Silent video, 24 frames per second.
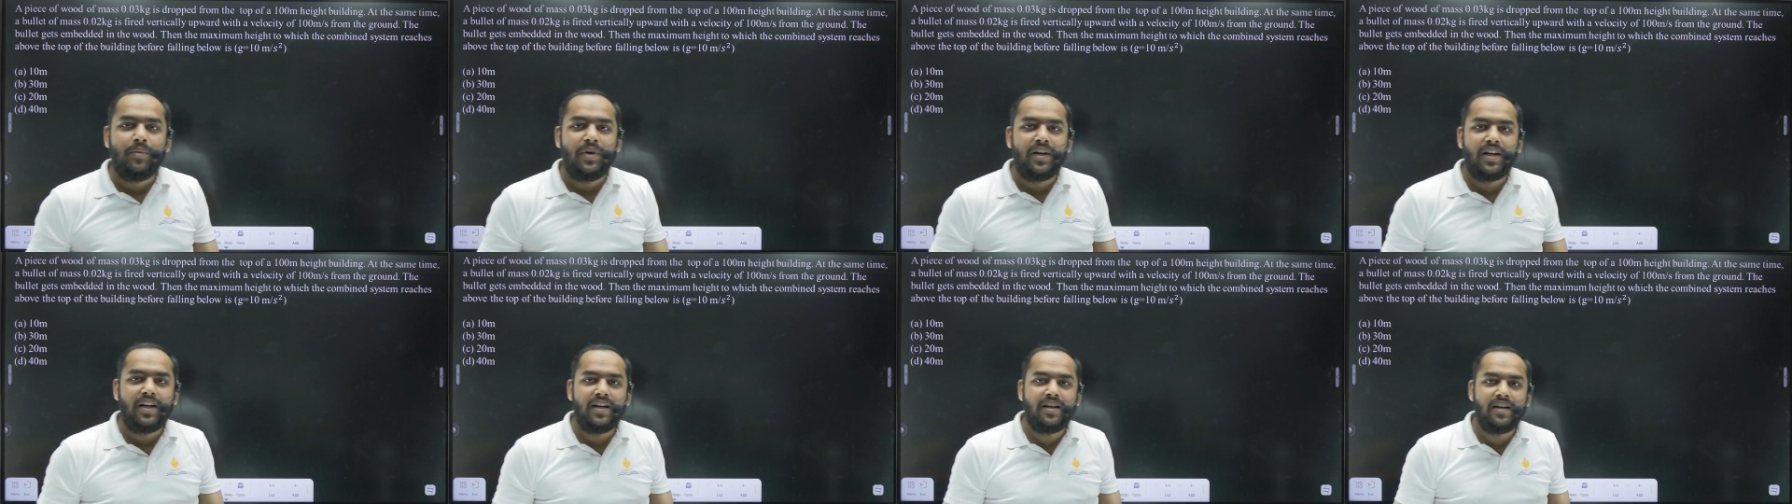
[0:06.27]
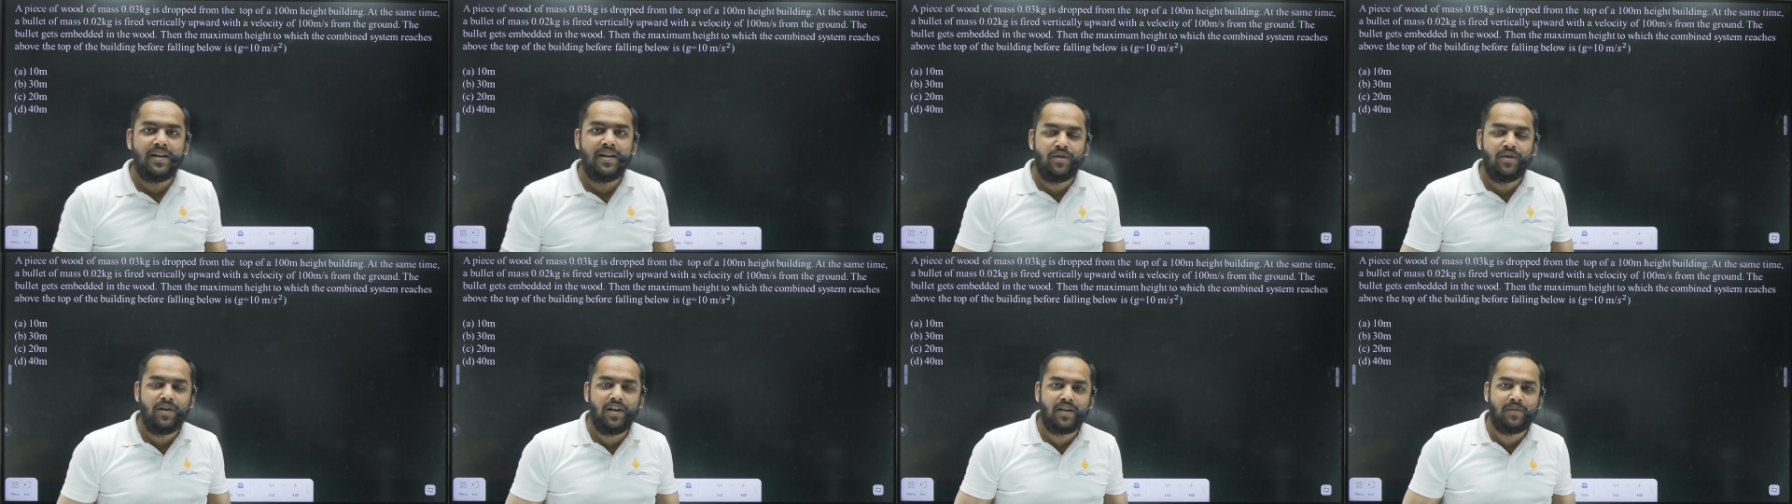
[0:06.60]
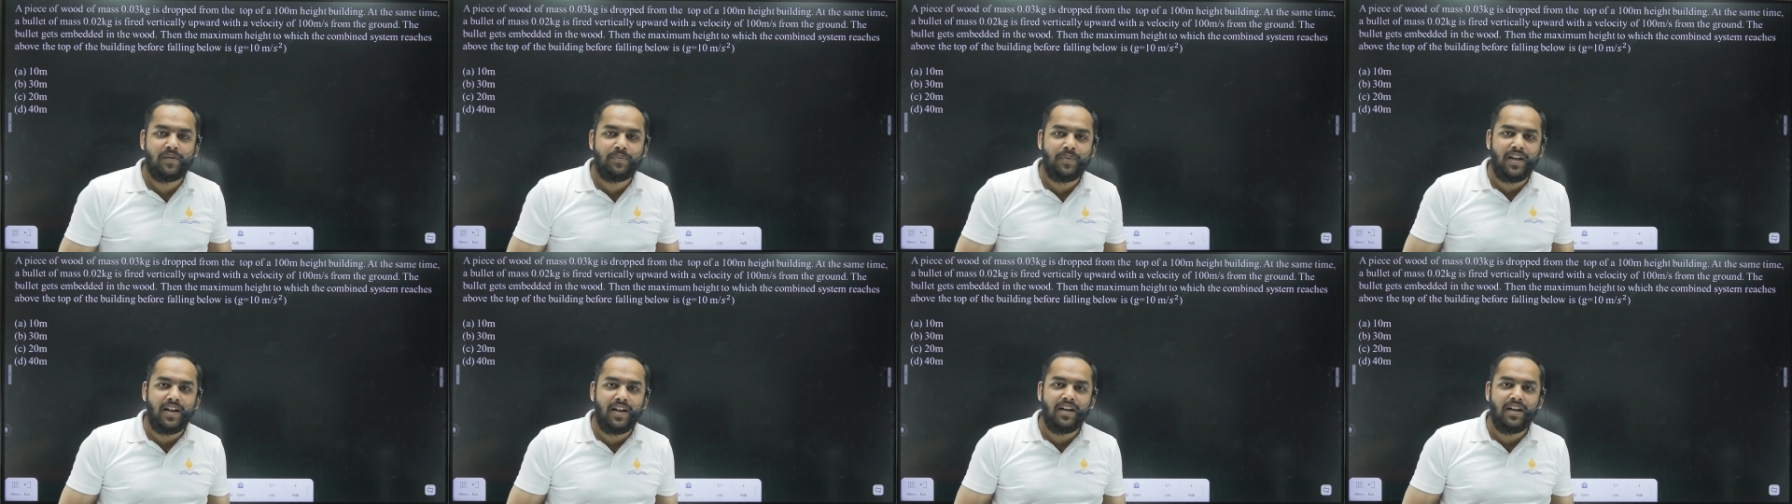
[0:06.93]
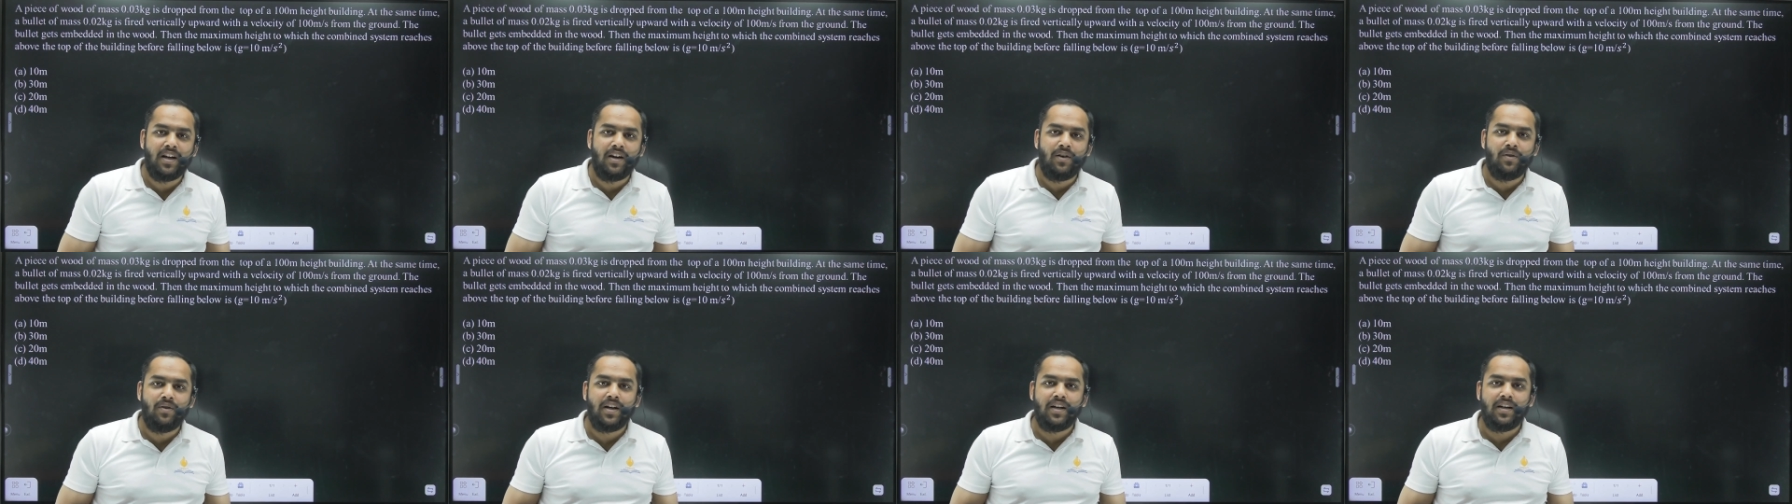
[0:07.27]
I did not explain
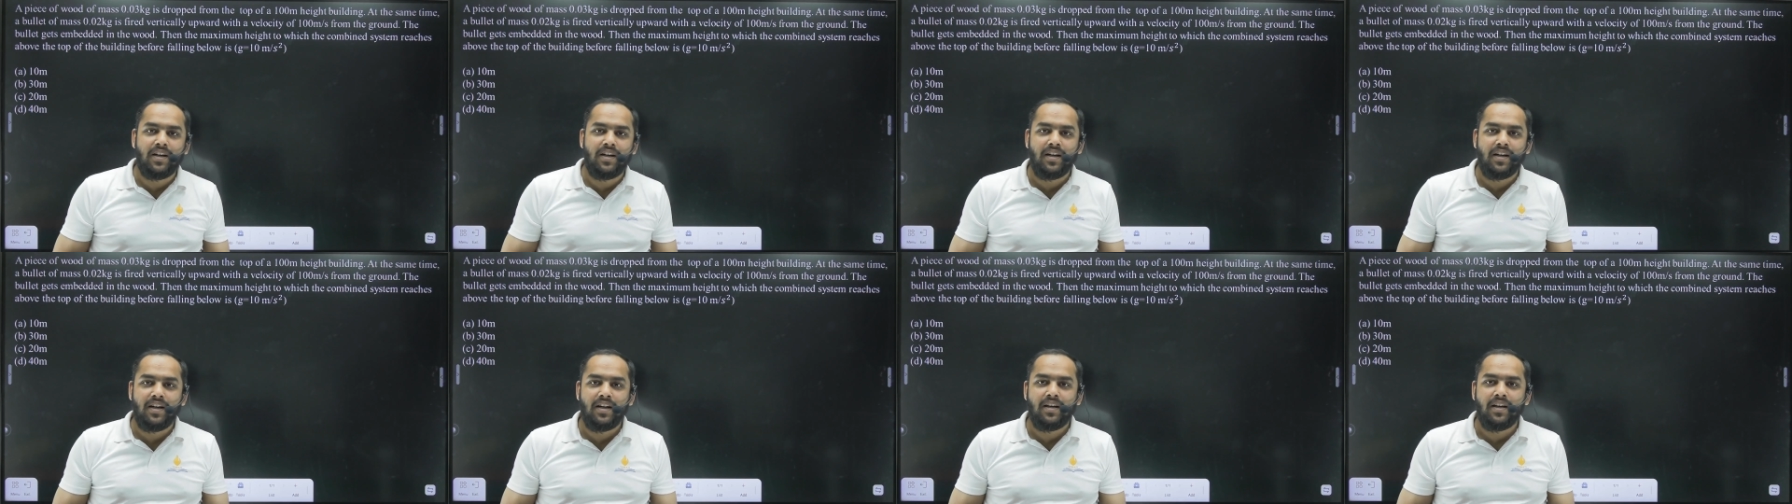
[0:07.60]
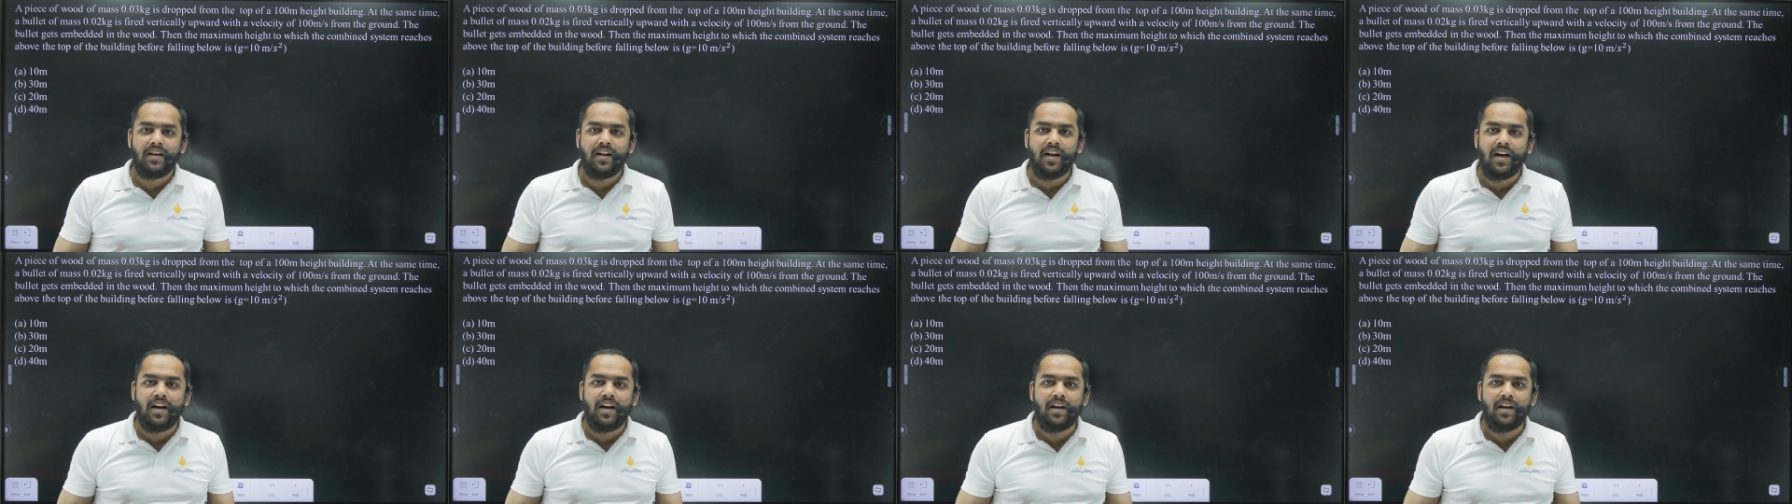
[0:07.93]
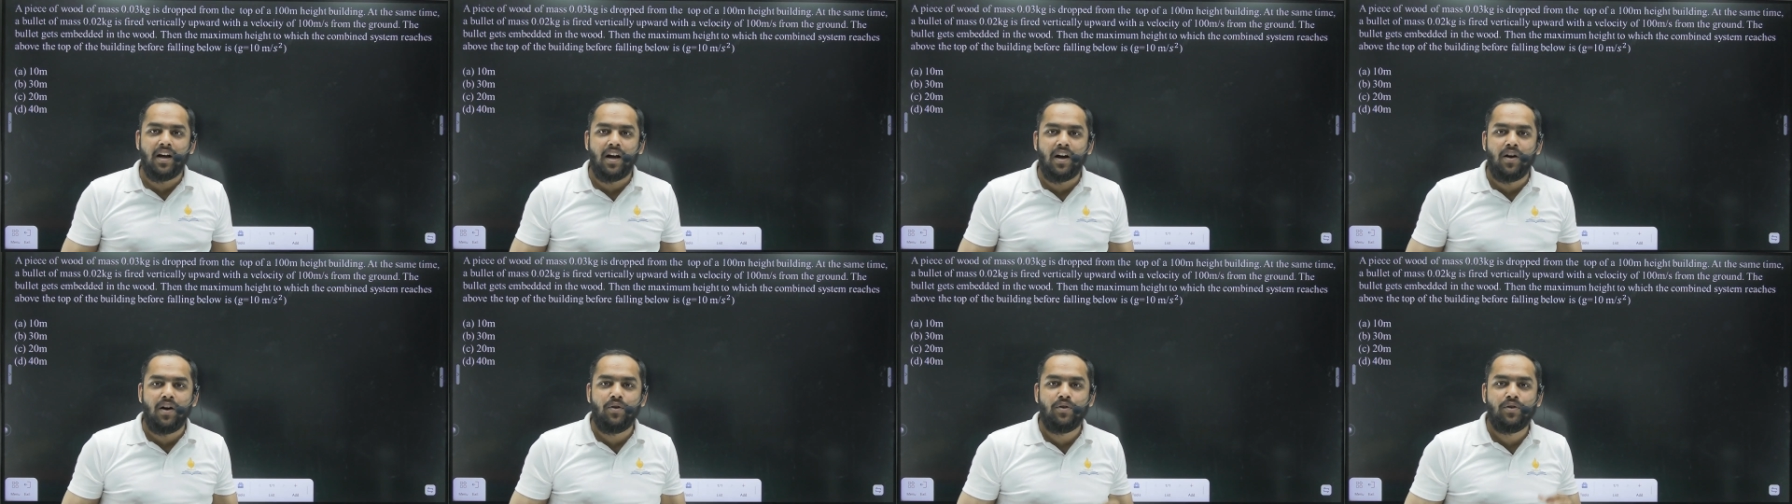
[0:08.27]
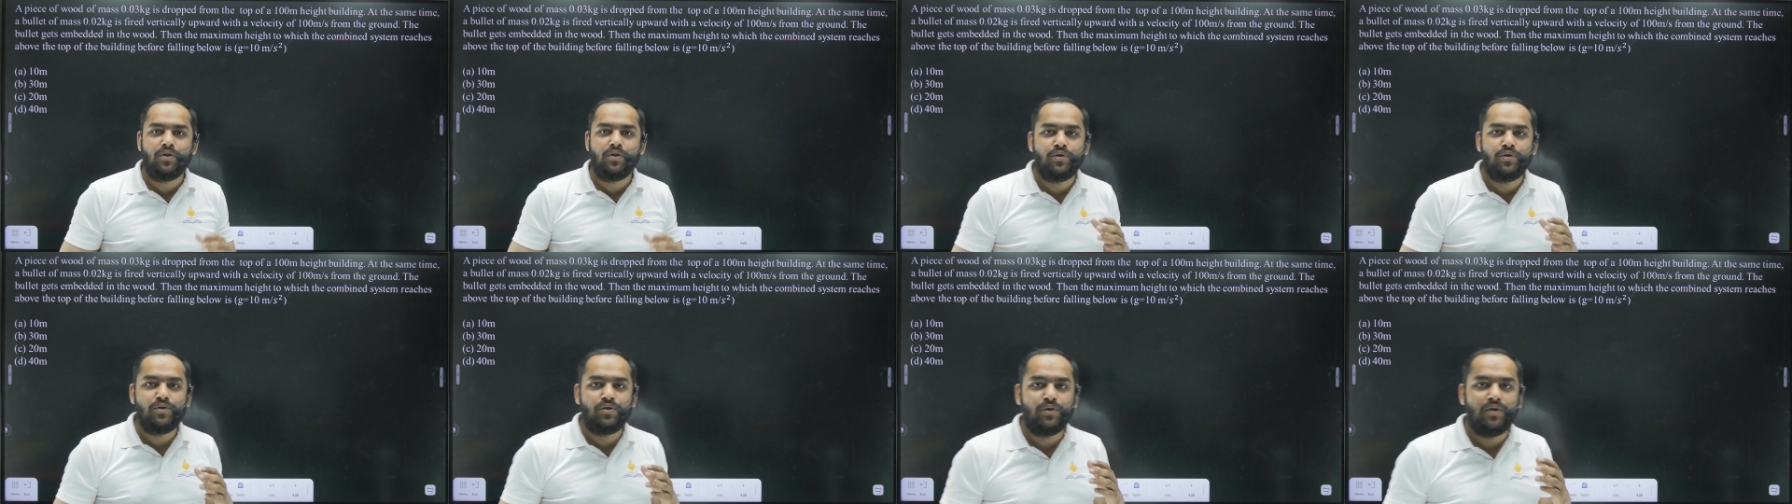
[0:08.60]
how I did it and how
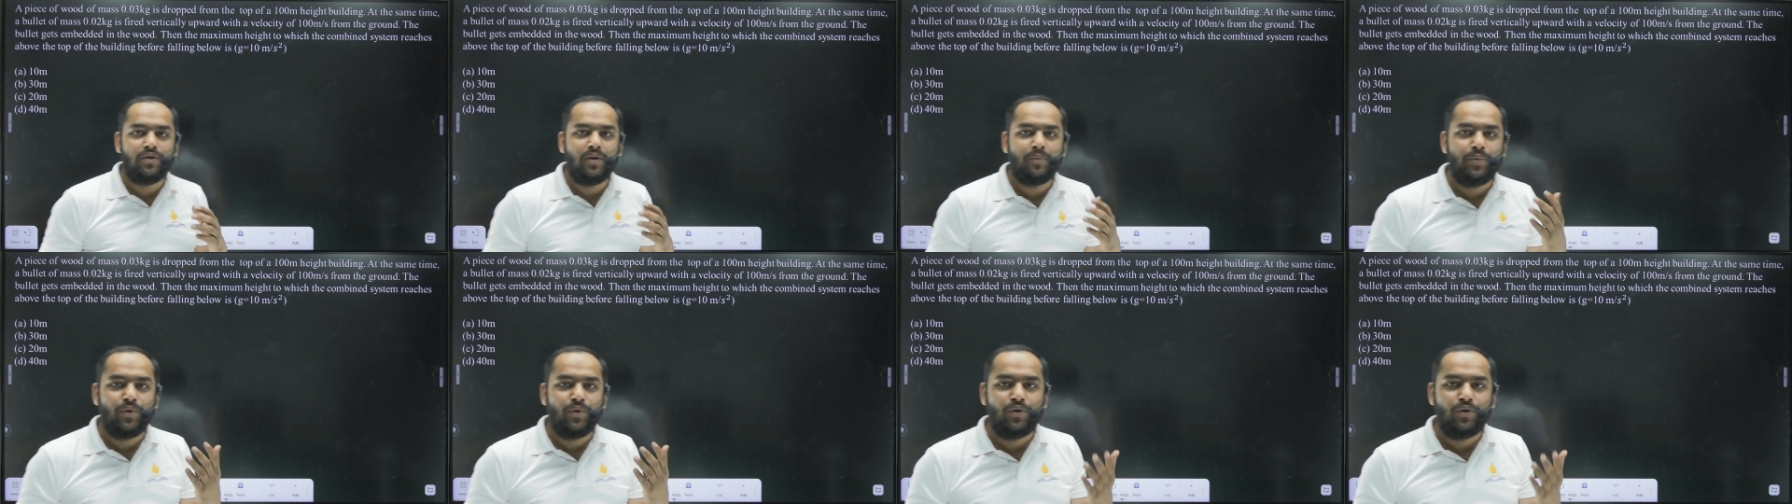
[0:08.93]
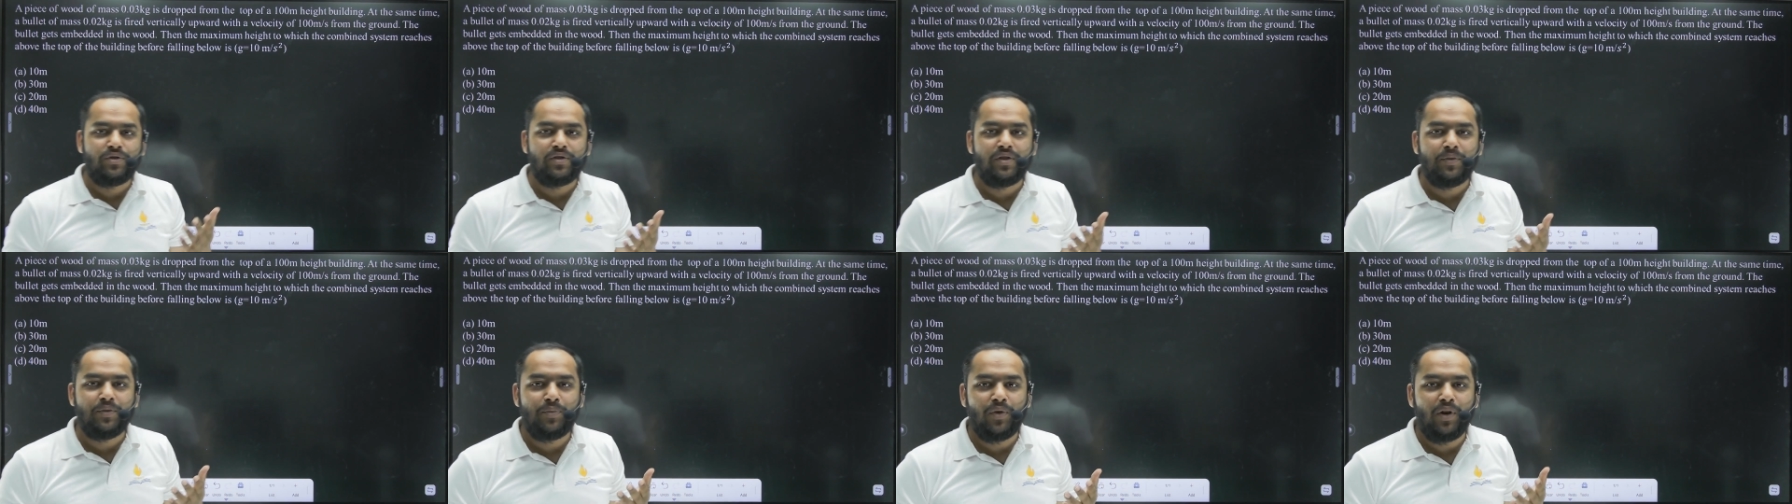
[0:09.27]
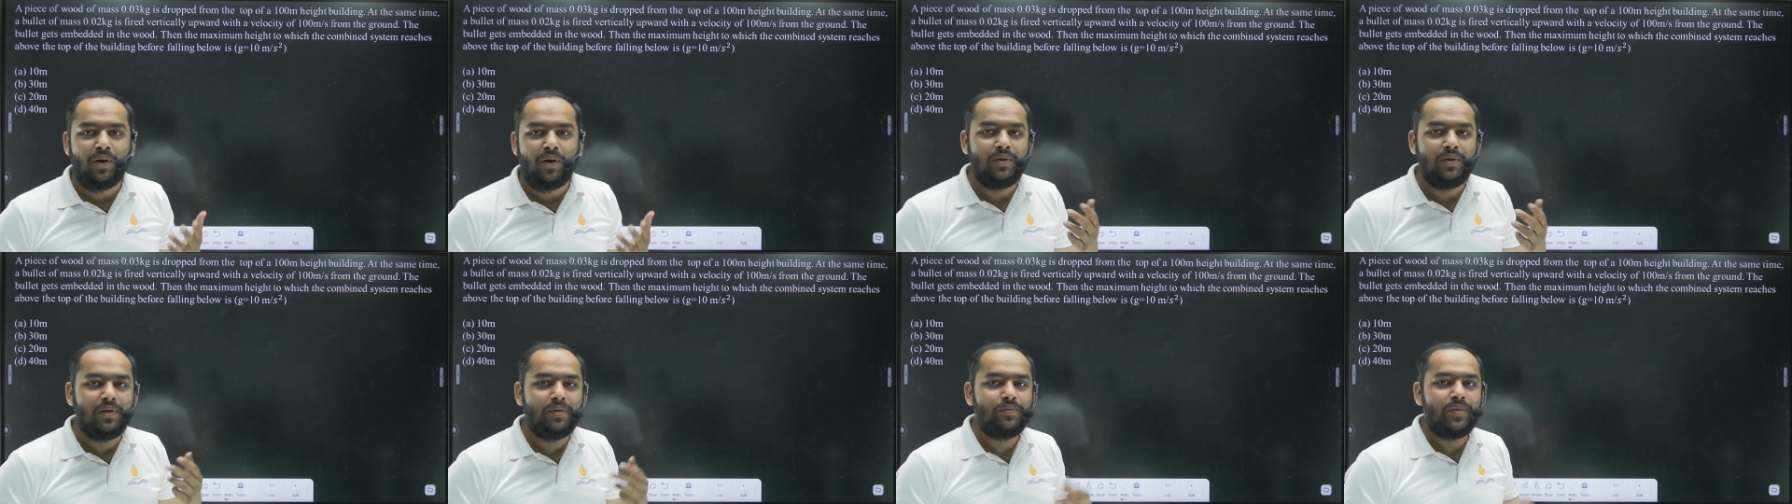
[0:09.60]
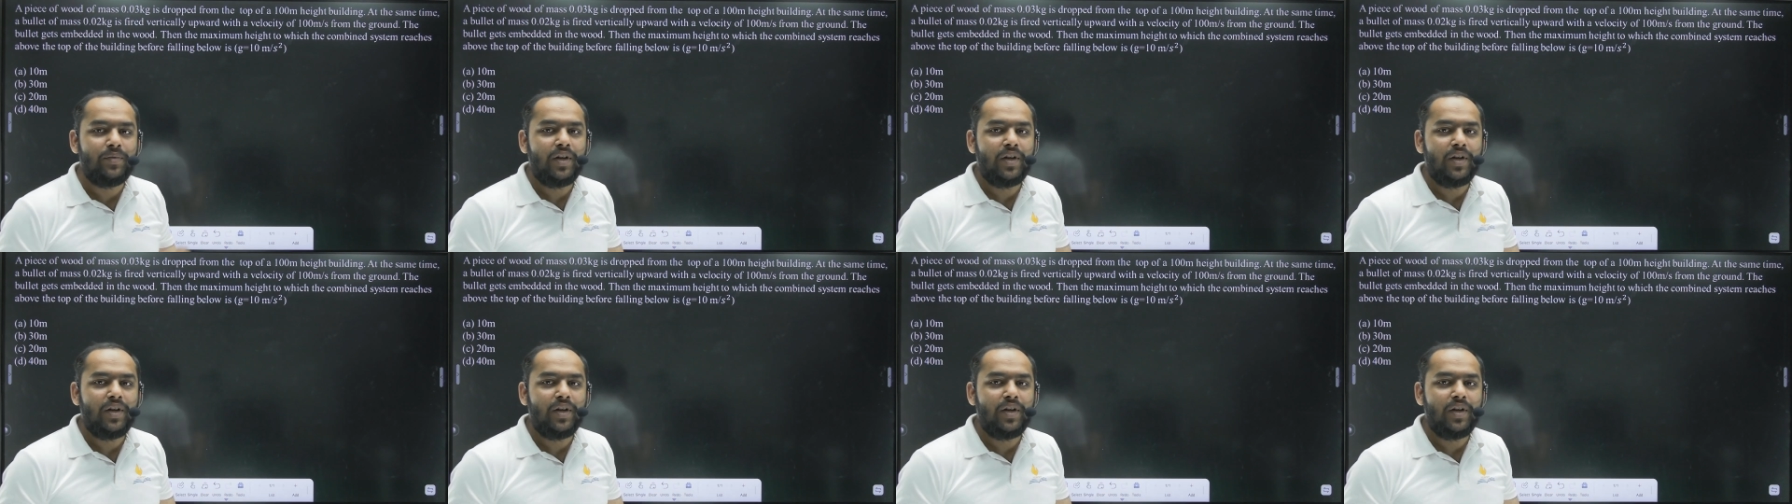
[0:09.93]
you should approach the problem